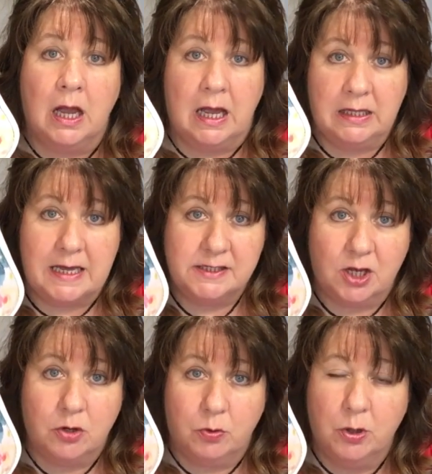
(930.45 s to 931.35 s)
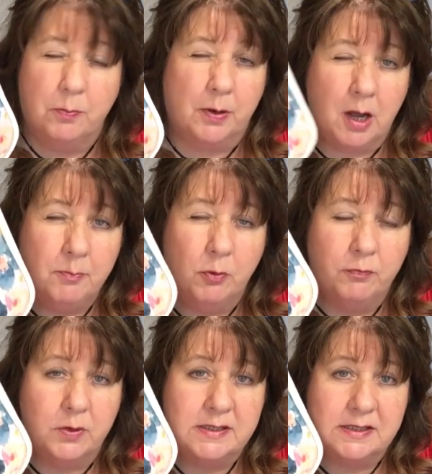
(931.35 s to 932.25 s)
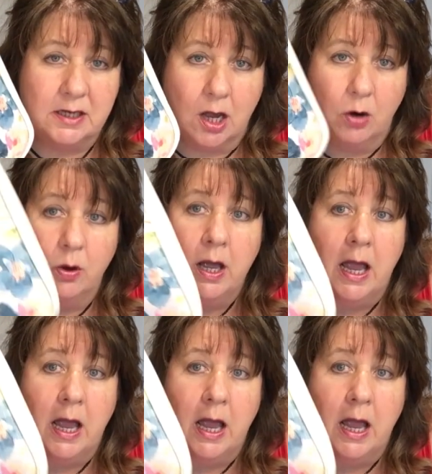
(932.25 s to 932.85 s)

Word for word: Alaska group a couple of weeks ago.